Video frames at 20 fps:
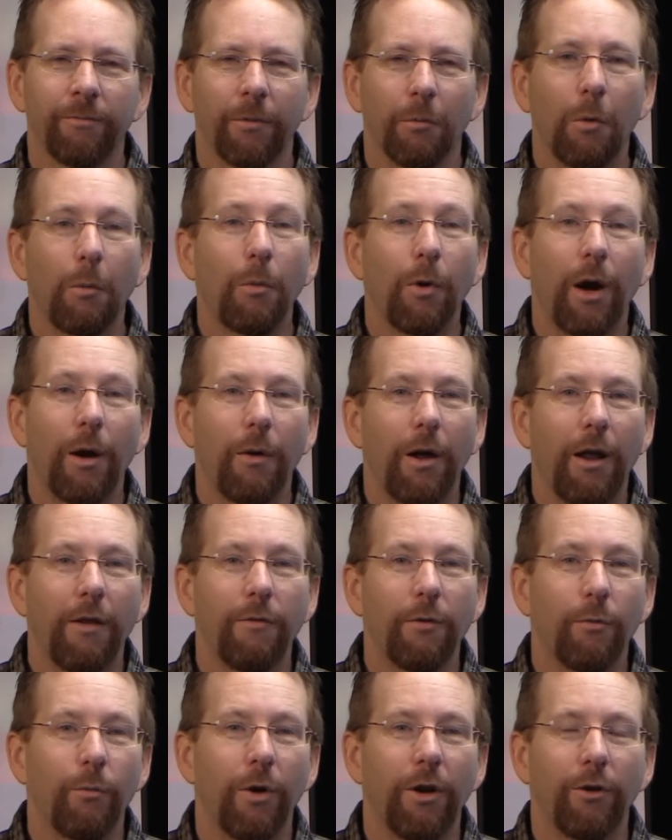Remember, I, I
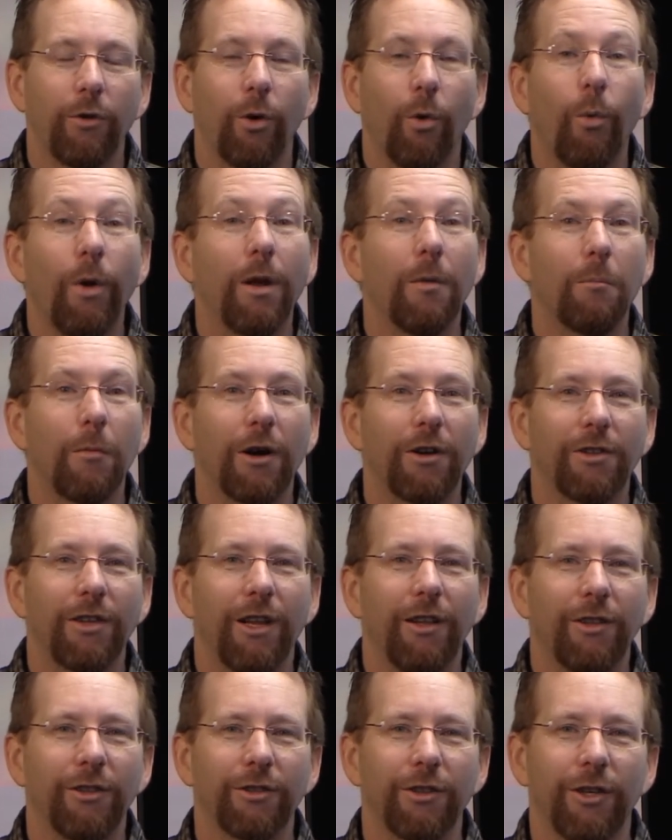even went to a Wynton
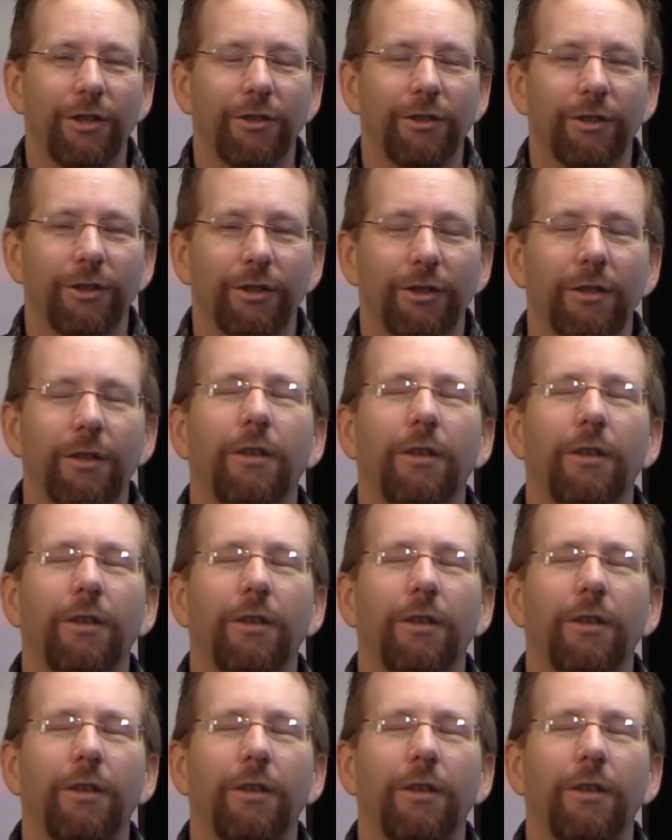Marsalis concert.